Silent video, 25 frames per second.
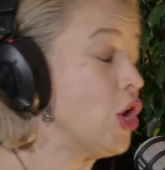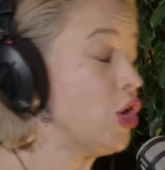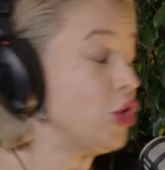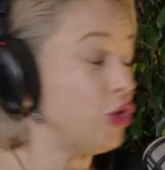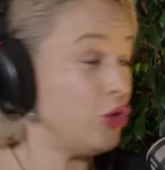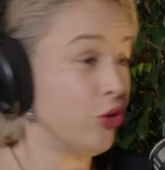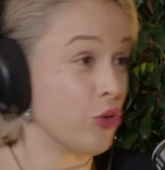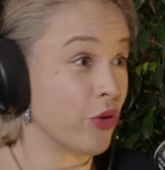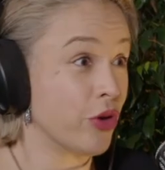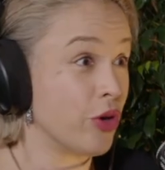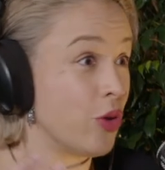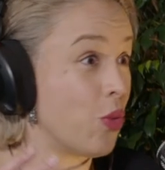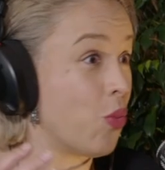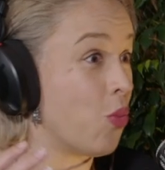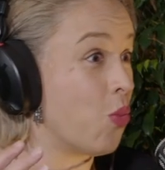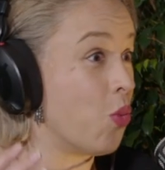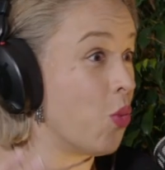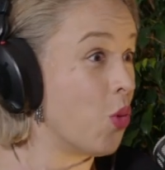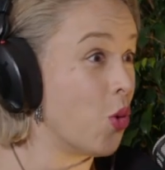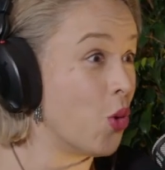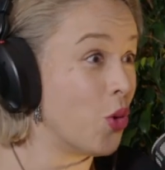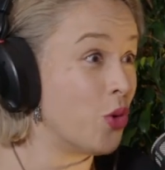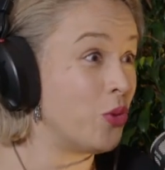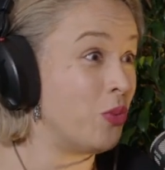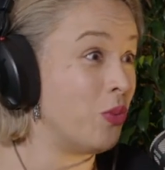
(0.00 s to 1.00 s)
You're an
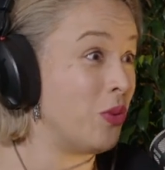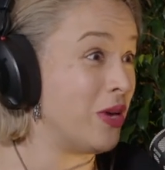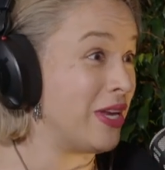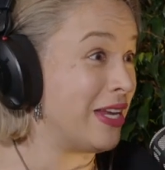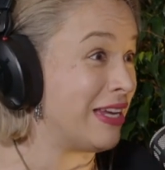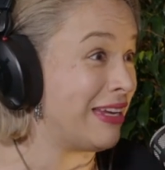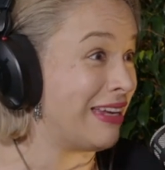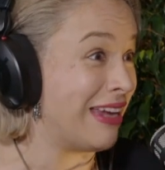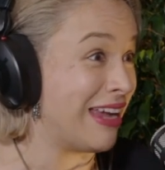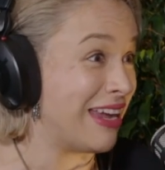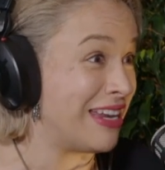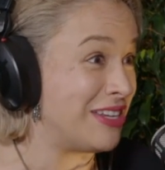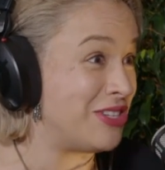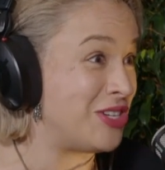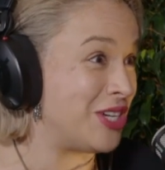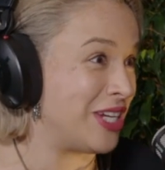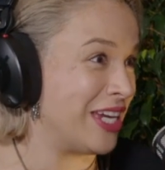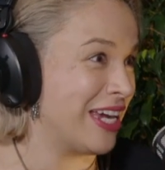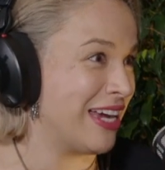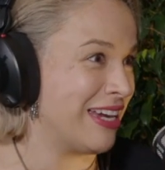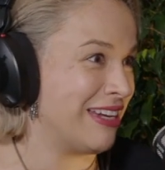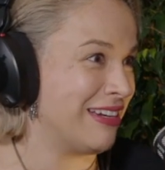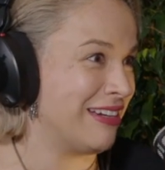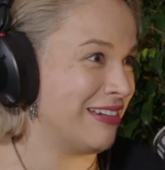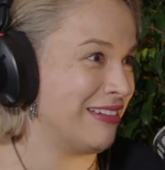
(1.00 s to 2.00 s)
award-winning
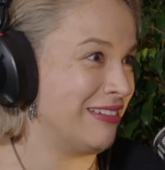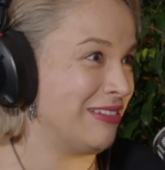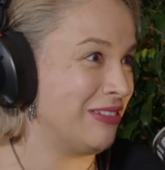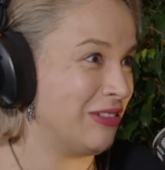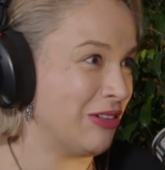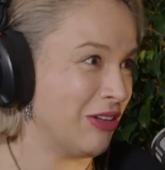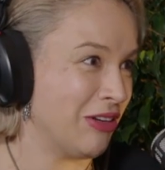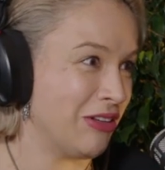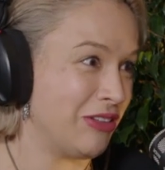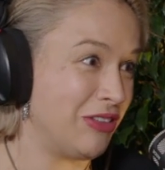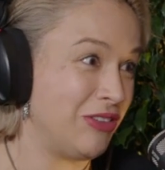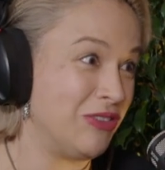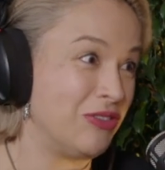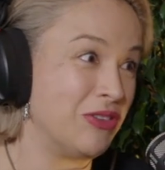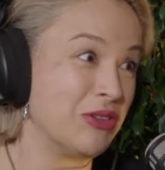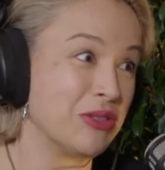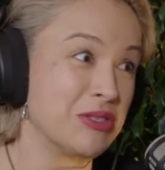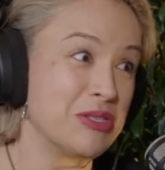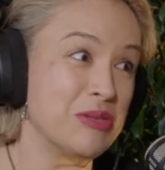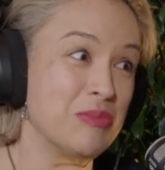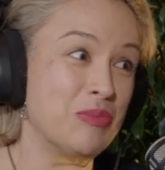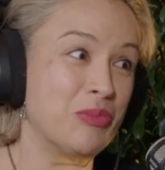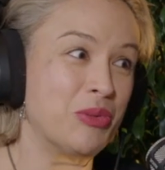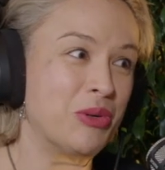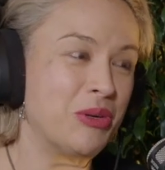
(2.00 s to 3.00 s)
educator. Like, you've got
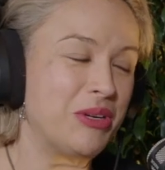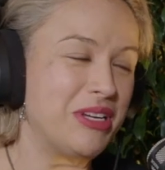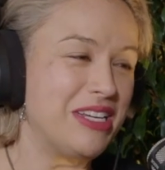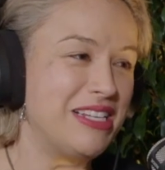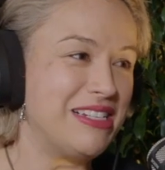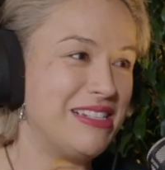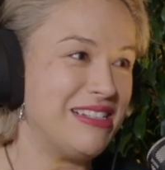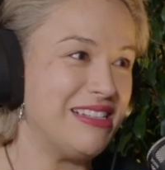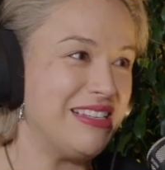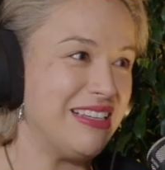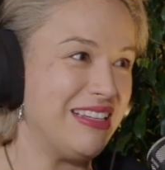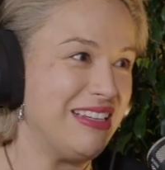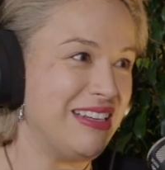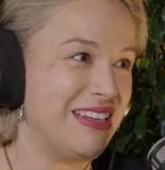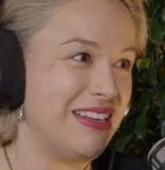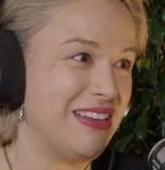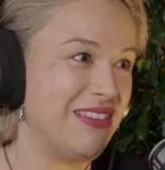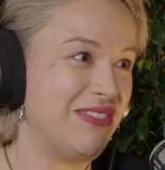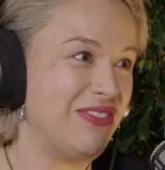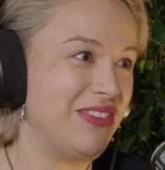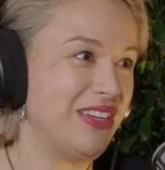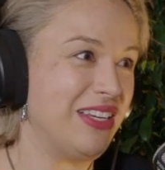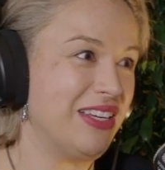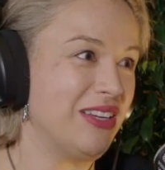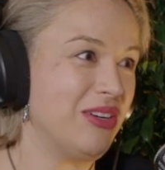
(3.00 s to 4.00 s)
some pretty
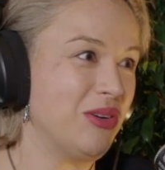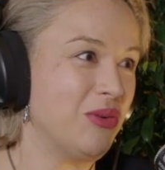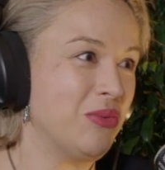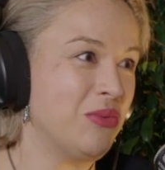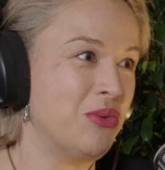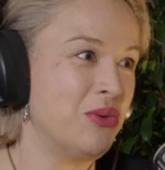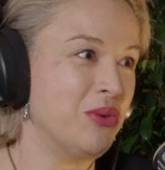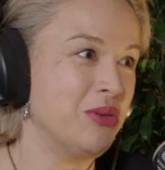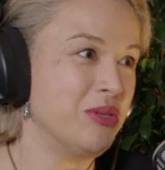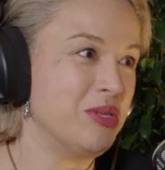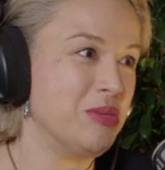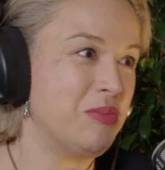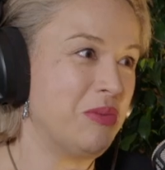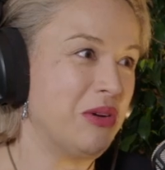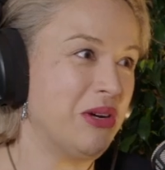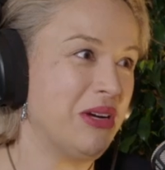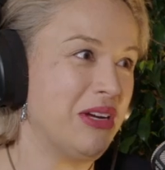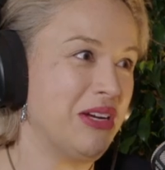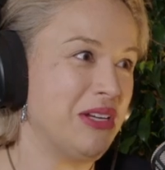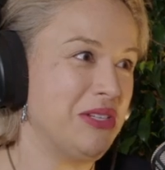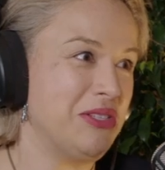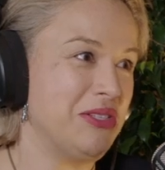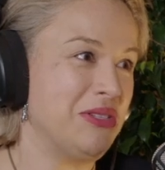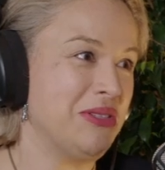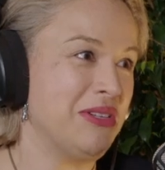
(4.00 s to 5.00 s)
significant awards
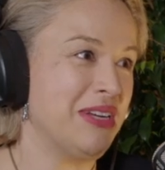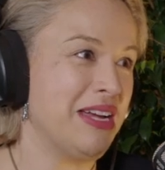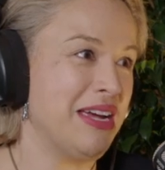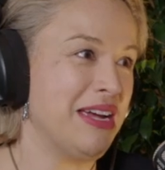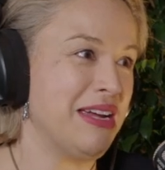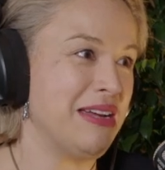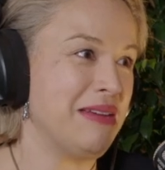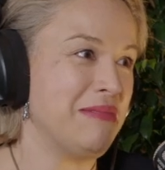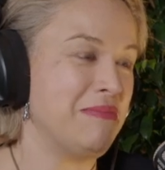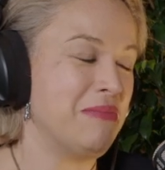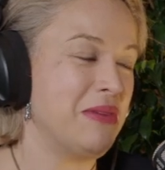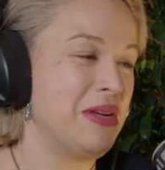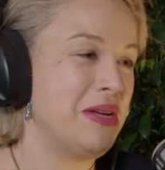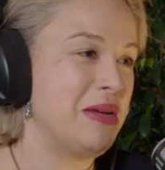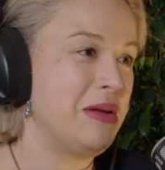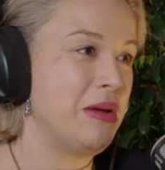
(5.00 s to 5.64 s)
behind your name.